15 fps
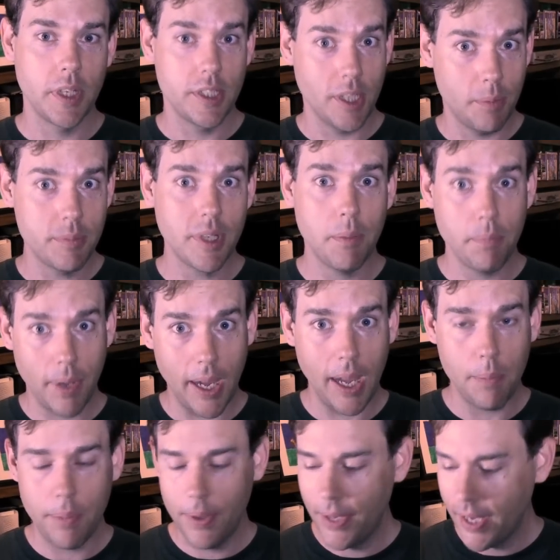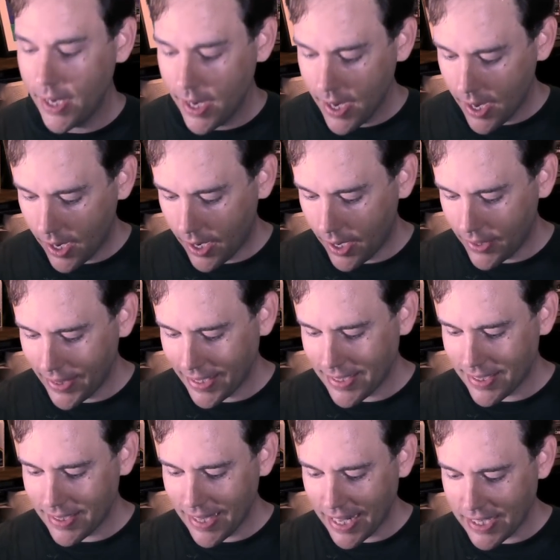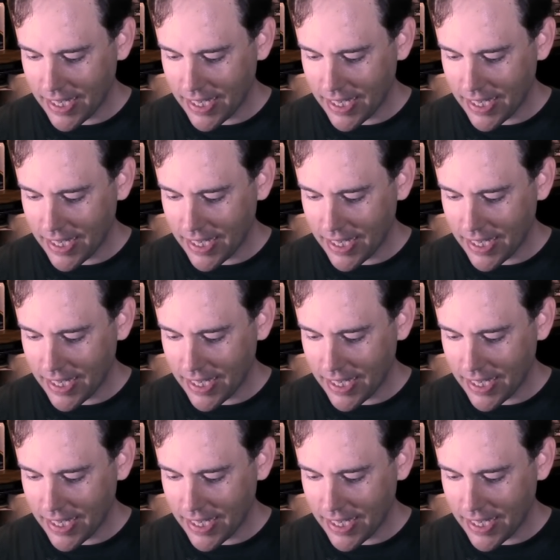Dum Dum Pop that's